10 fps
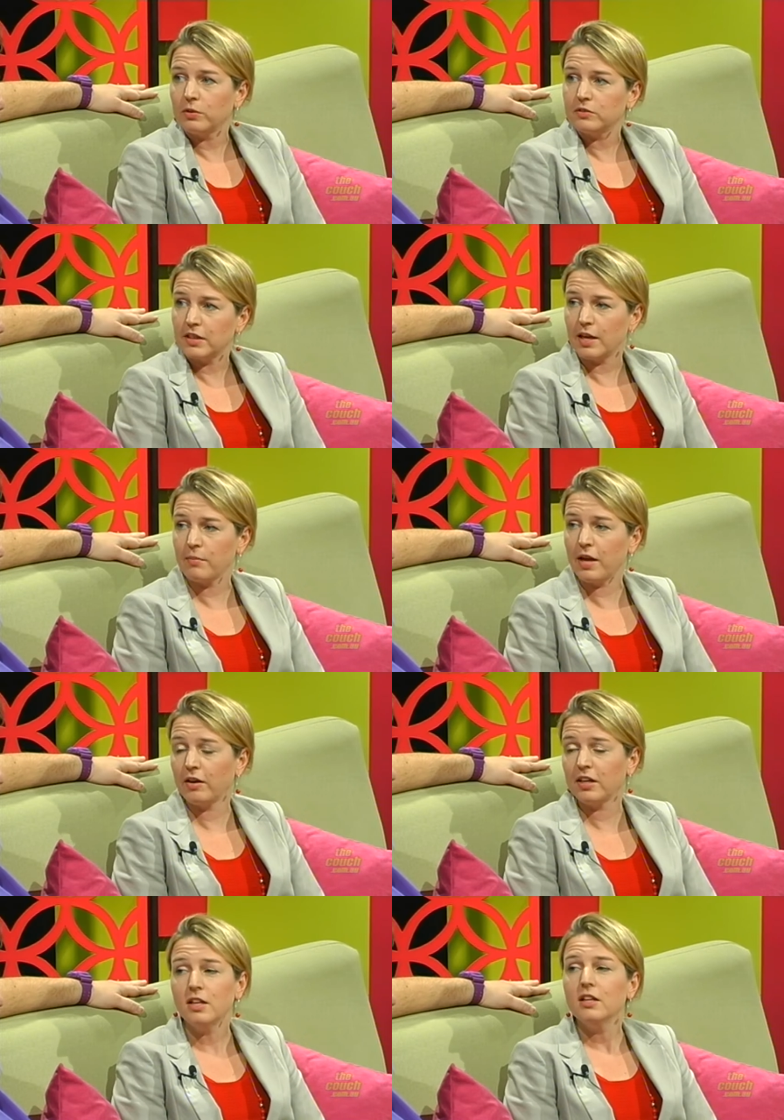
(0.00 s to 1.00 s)
to get
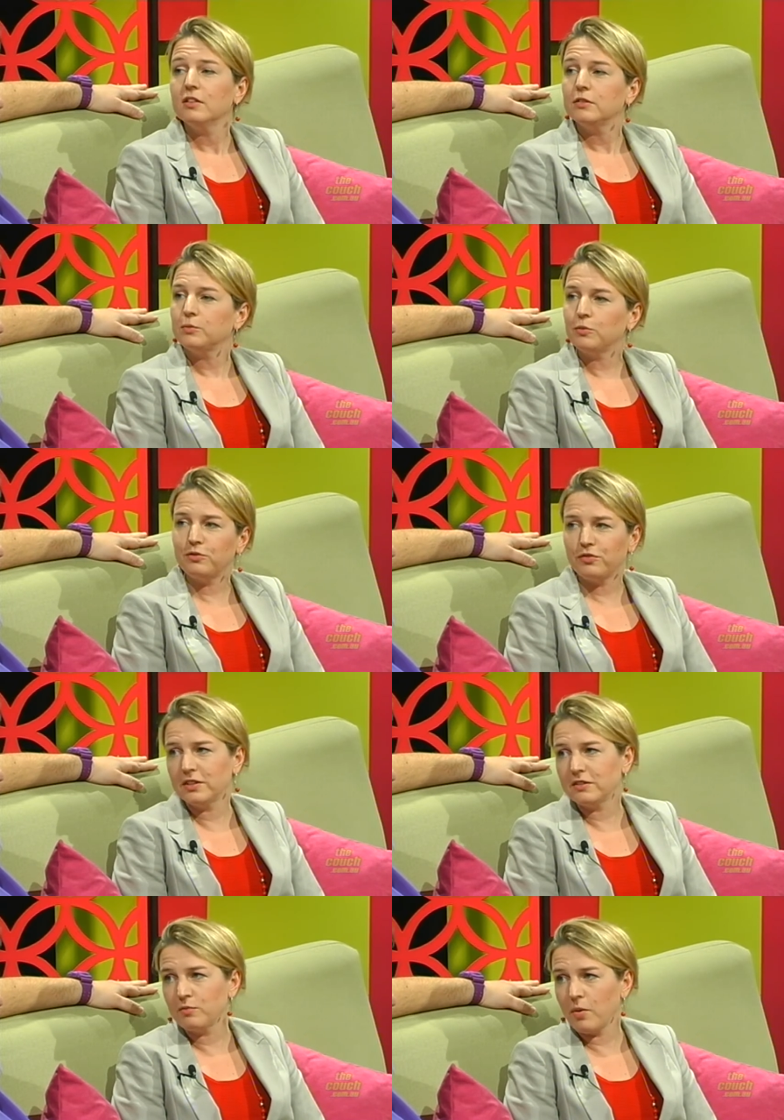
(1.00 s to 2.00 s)
married. Some good
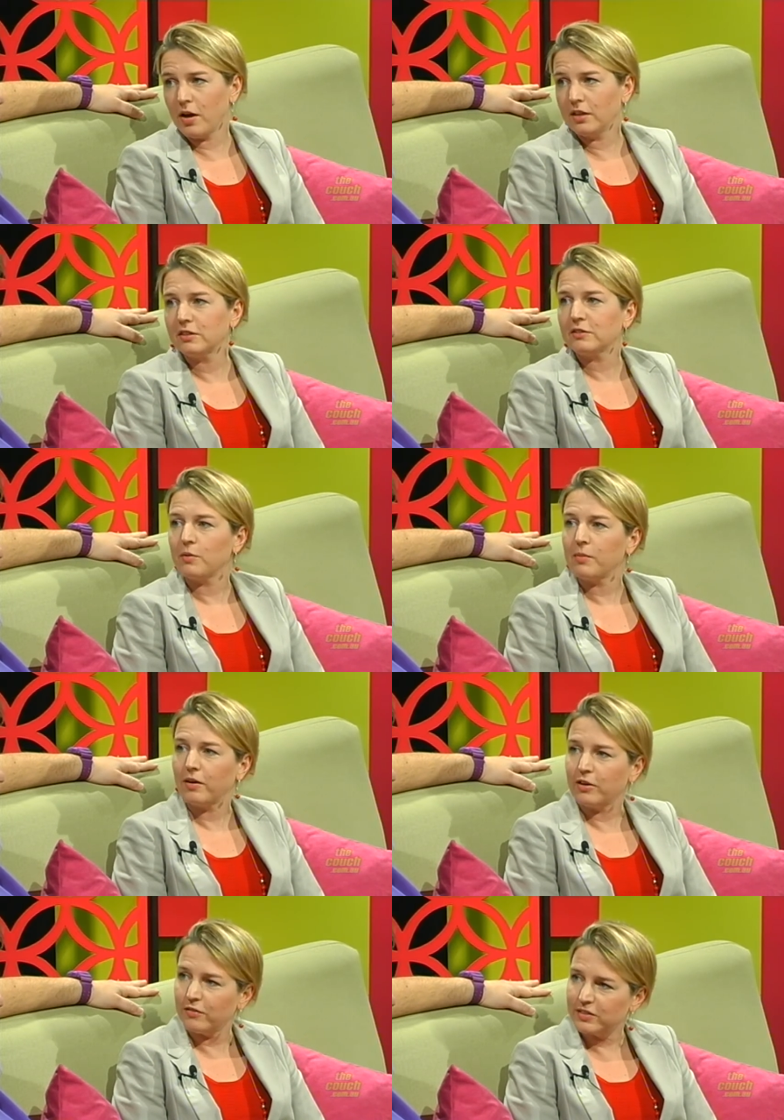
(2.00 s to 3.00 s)
friends of mine just got
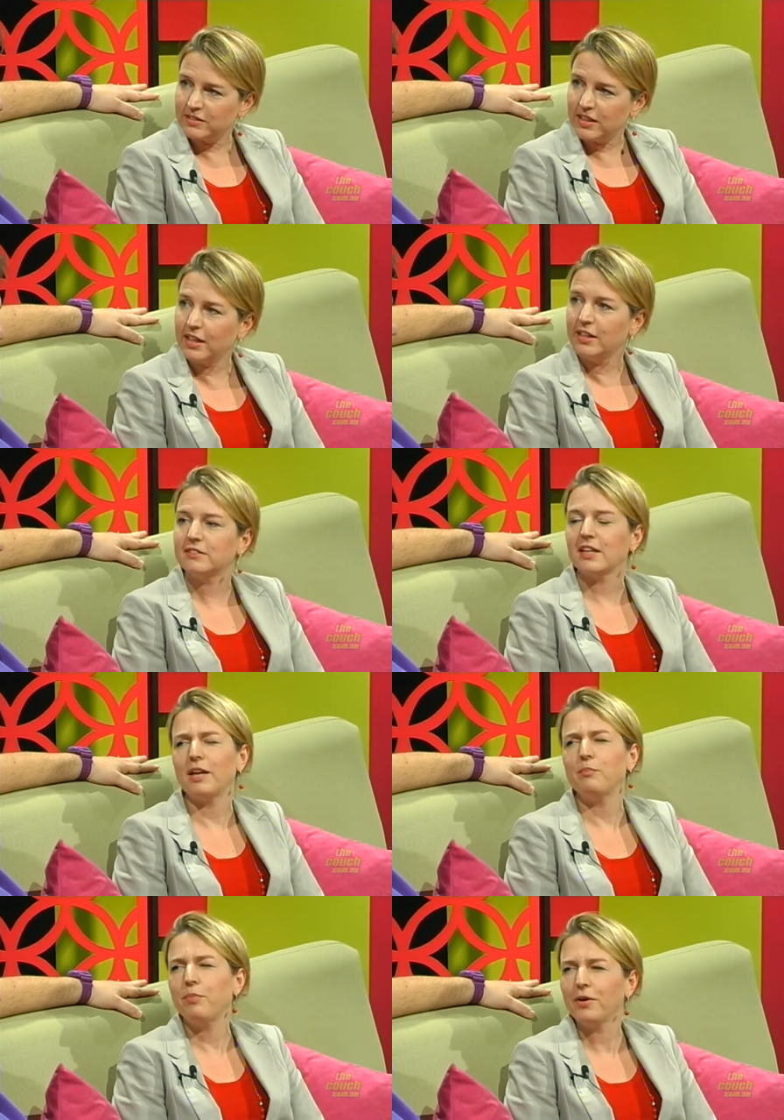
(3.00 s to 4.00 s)
married overseas. Mm. They hmm.
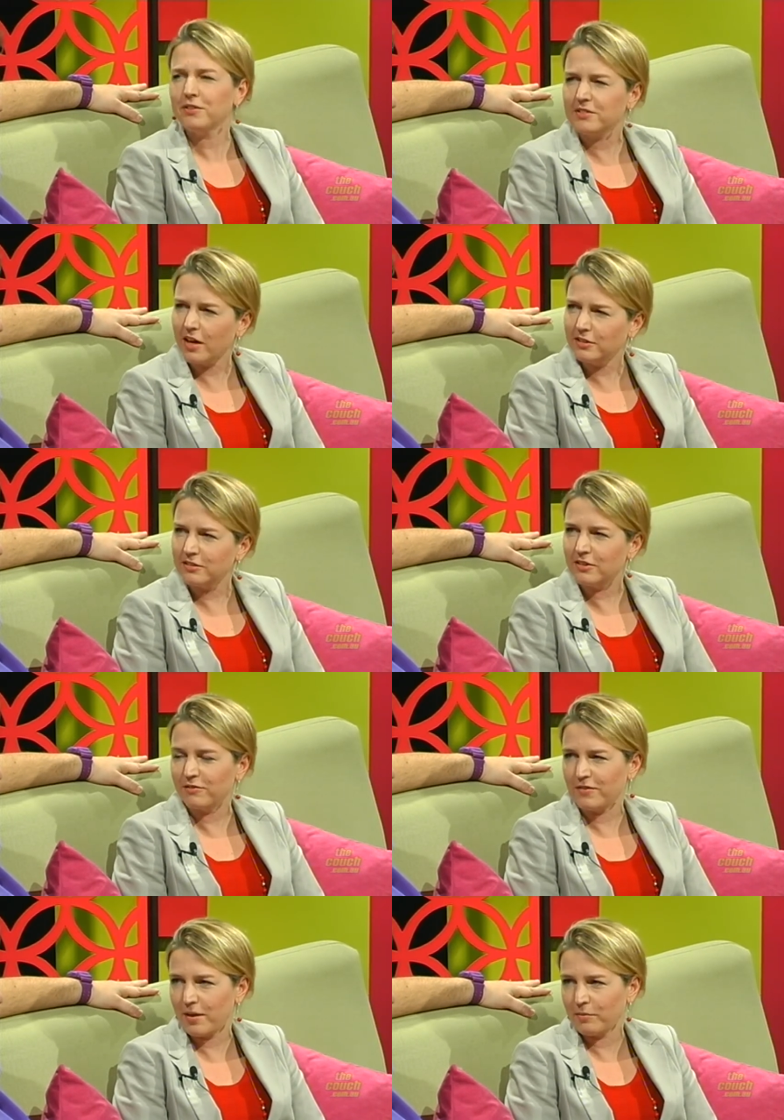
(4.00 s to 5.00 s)
had both sides of the
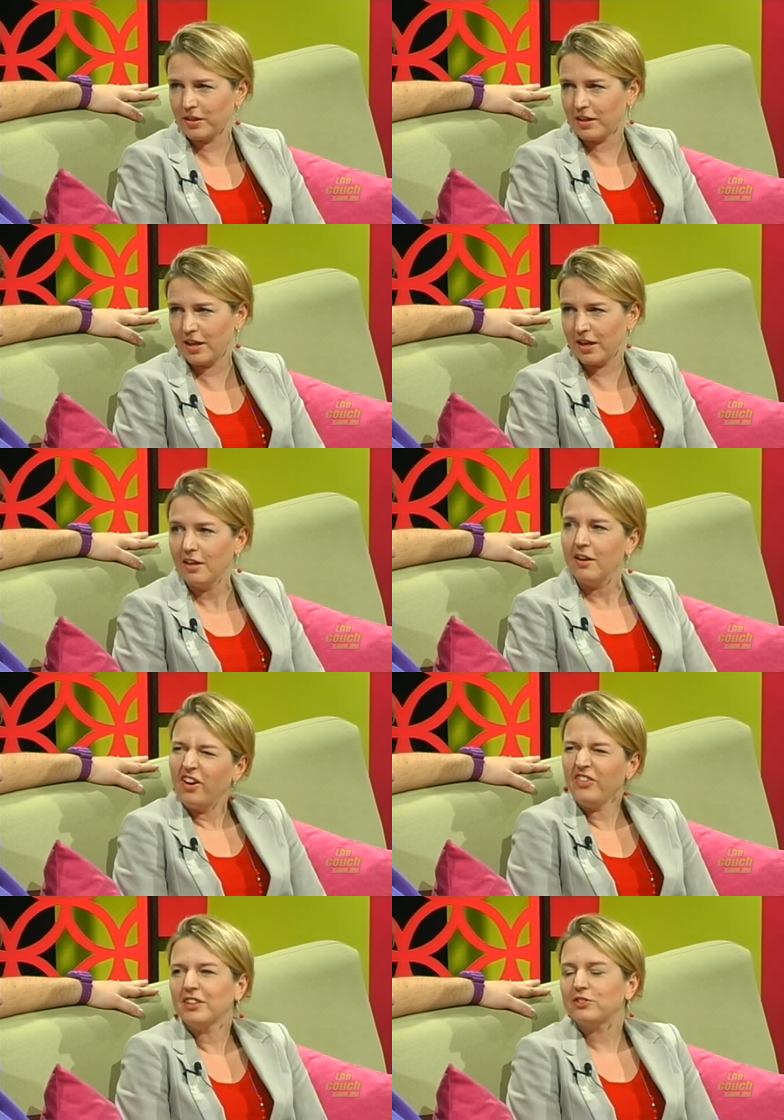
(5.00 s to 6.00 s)
family there. I
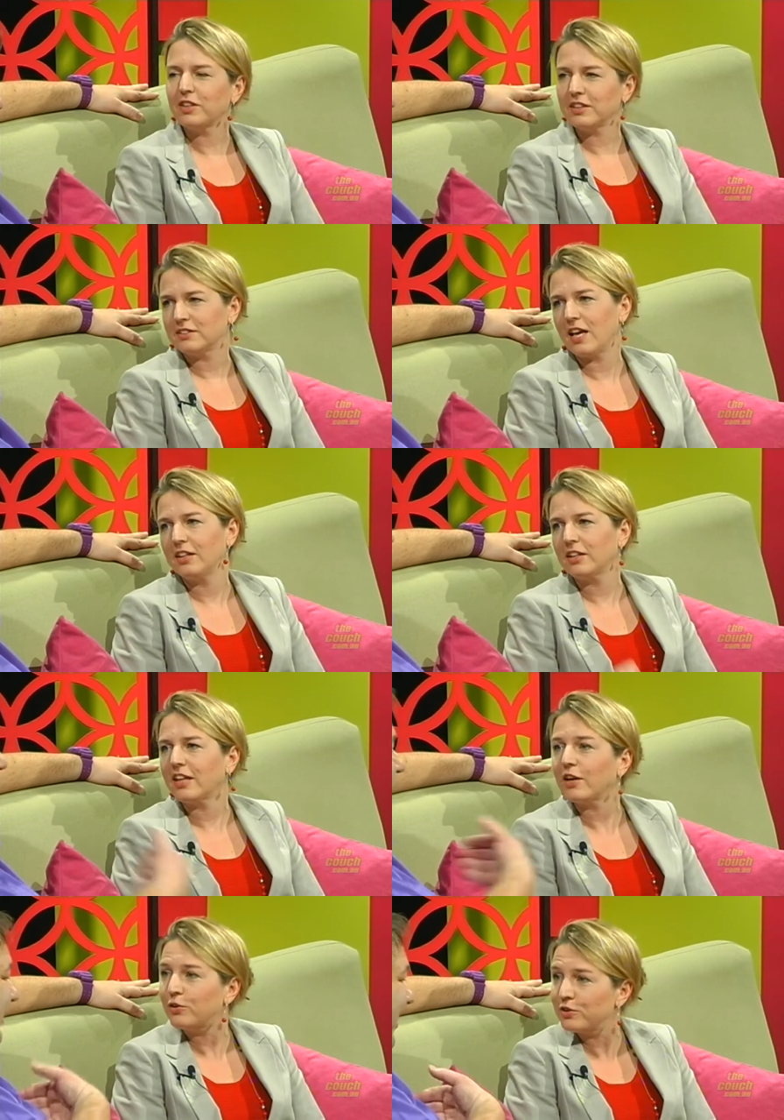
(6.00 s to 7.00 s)
think it's really sad that
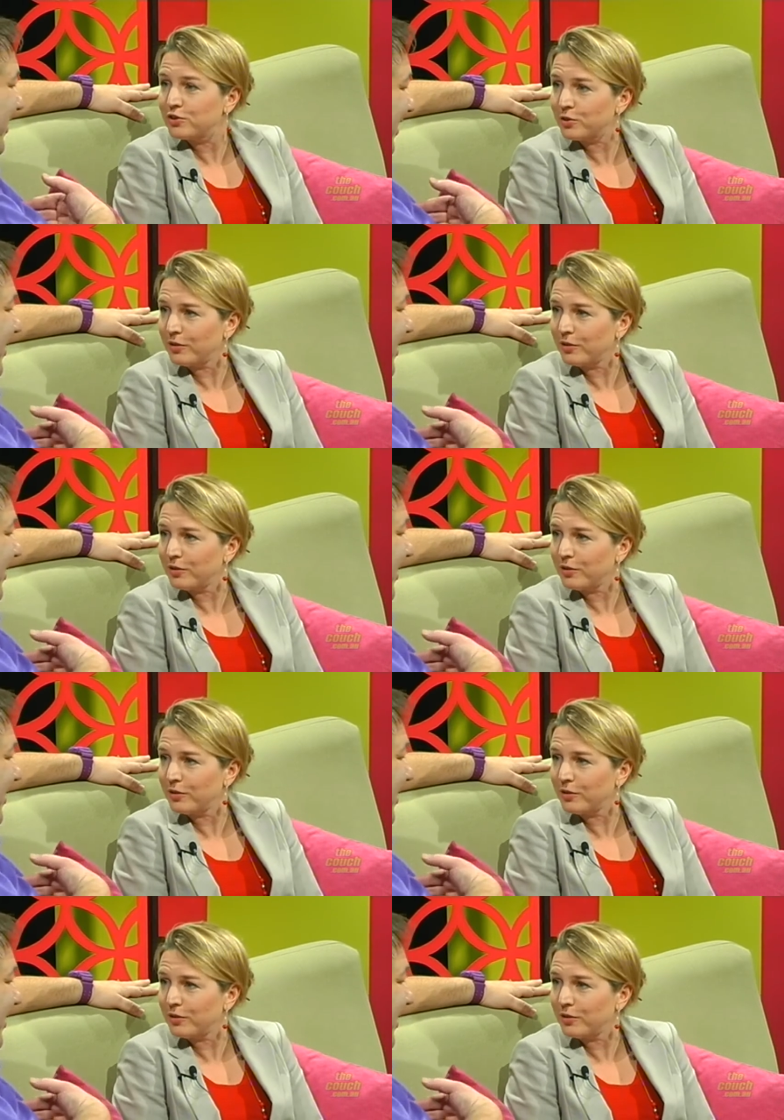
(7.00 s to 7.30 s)
they couldn't do it